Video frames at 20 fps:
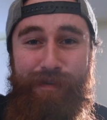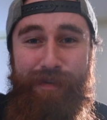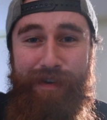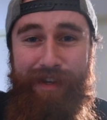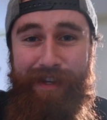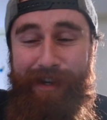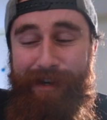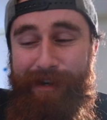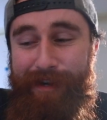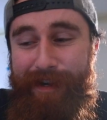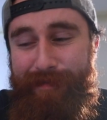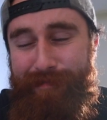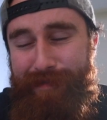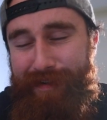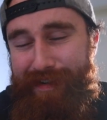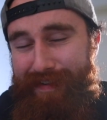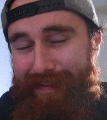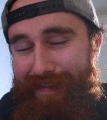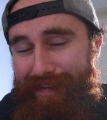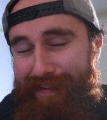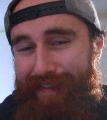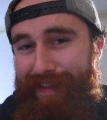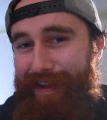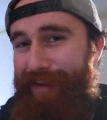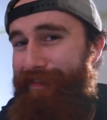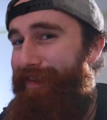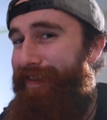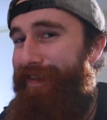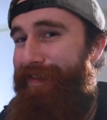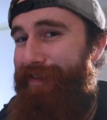audio, I'm not going to sit
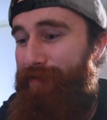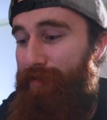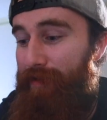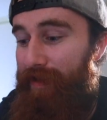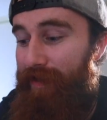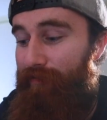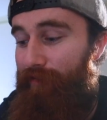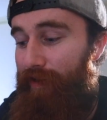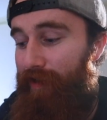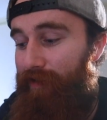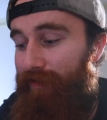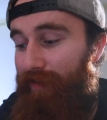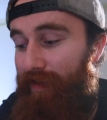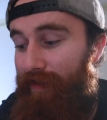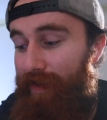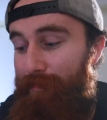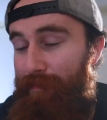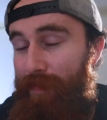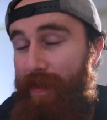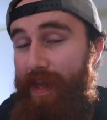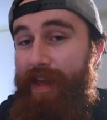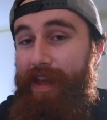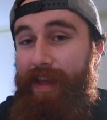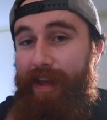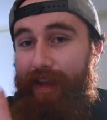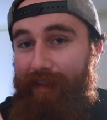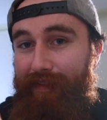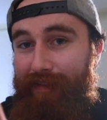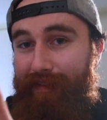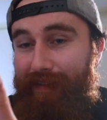there and listen to it in real time.
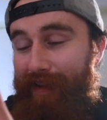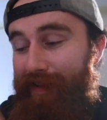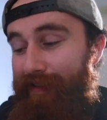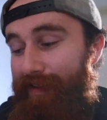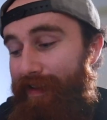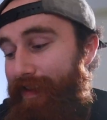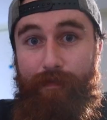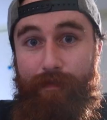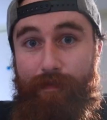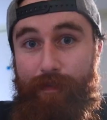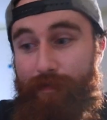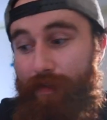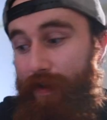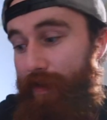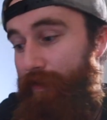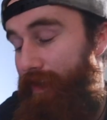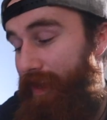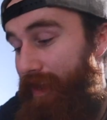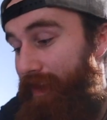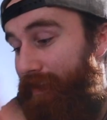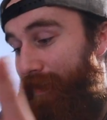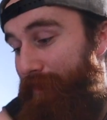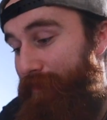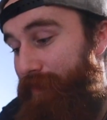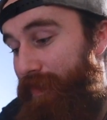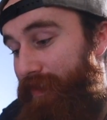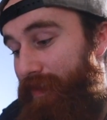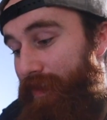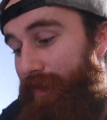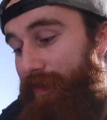Instead, for Final Cut, I'm
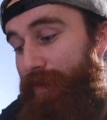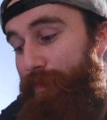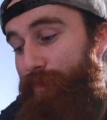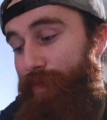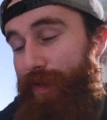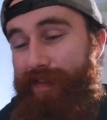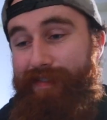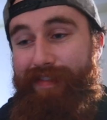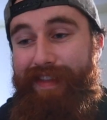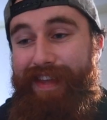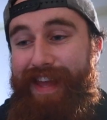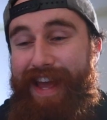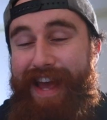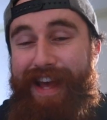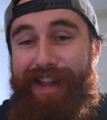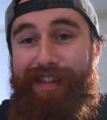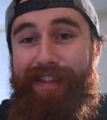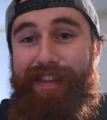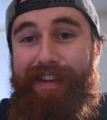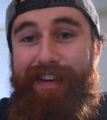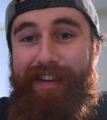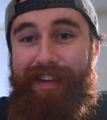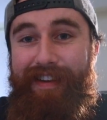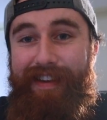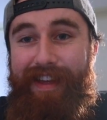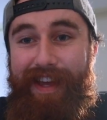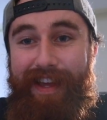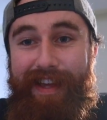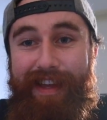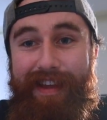just going to press the L
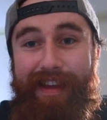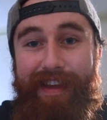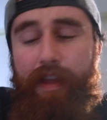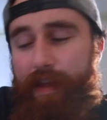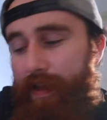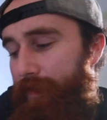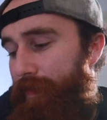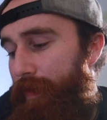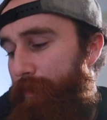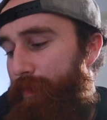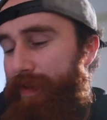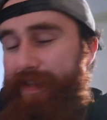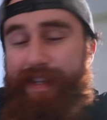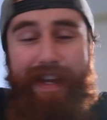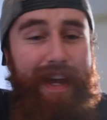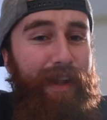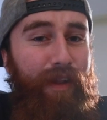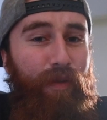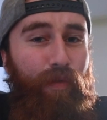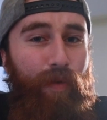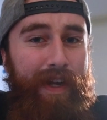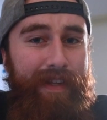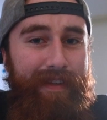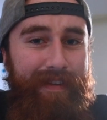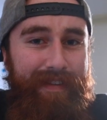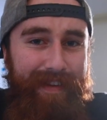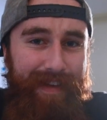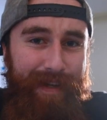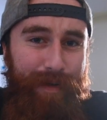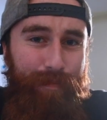key. If I press L
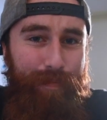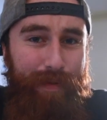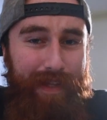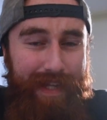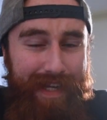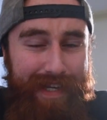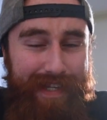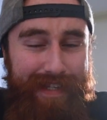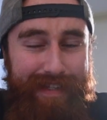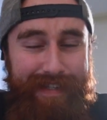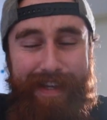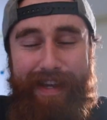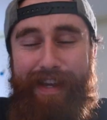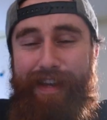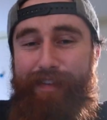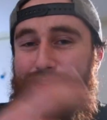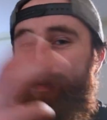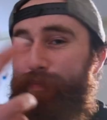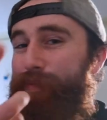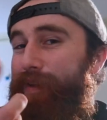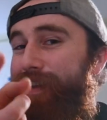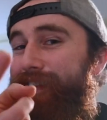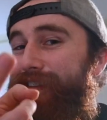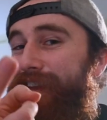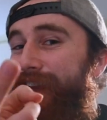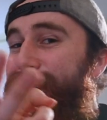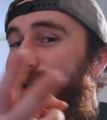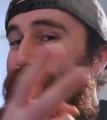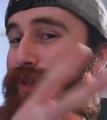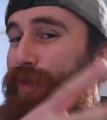once, it plays. If I press
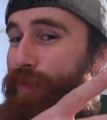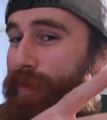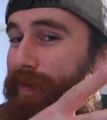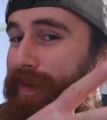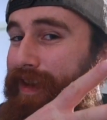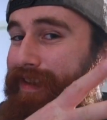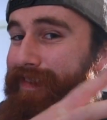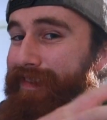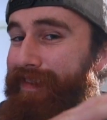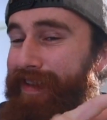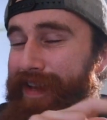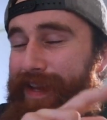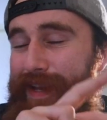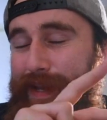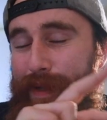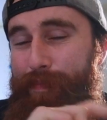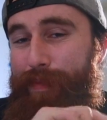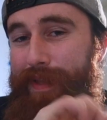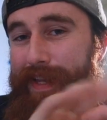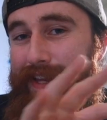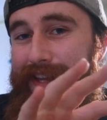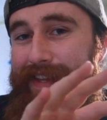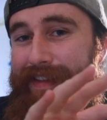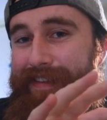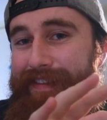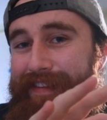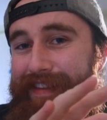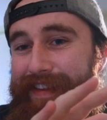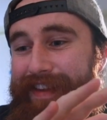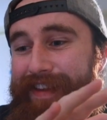L twice, it
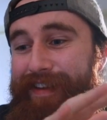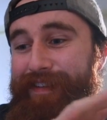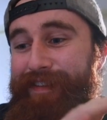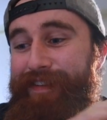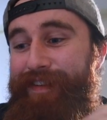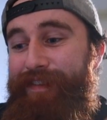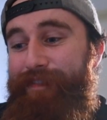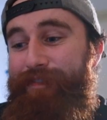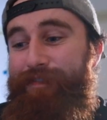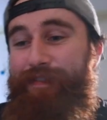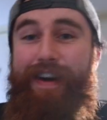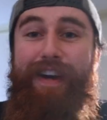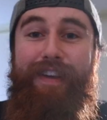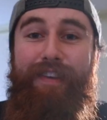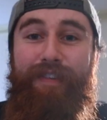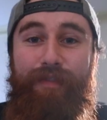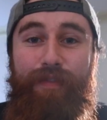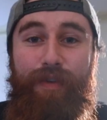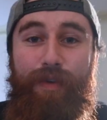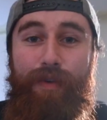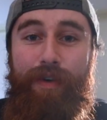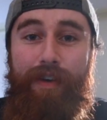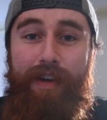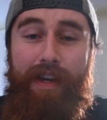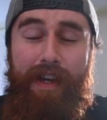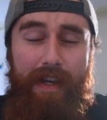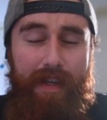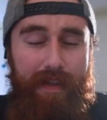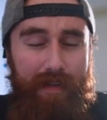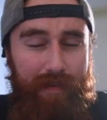plays in fast forward.
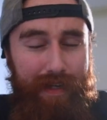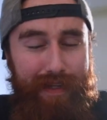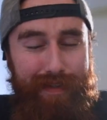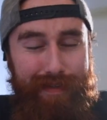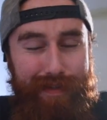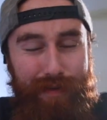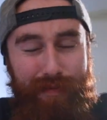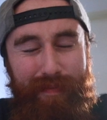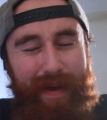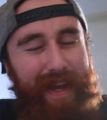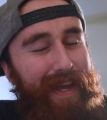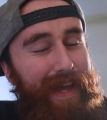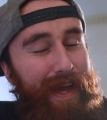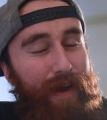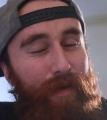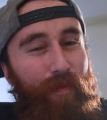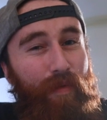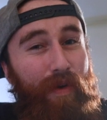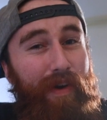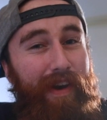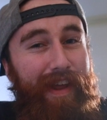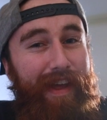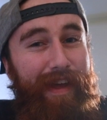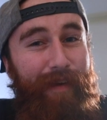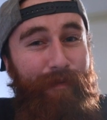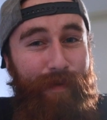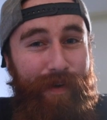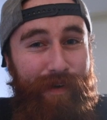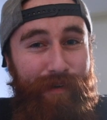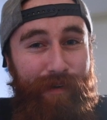So I can still make out what
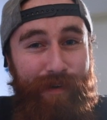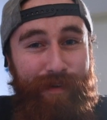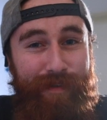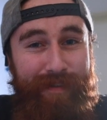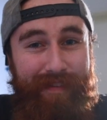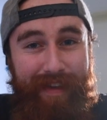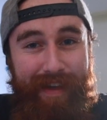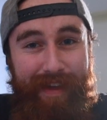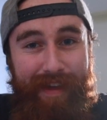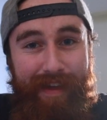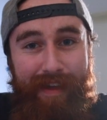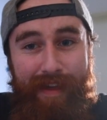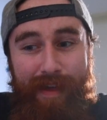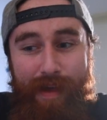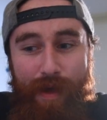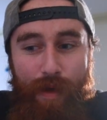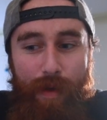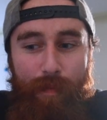we're all saying,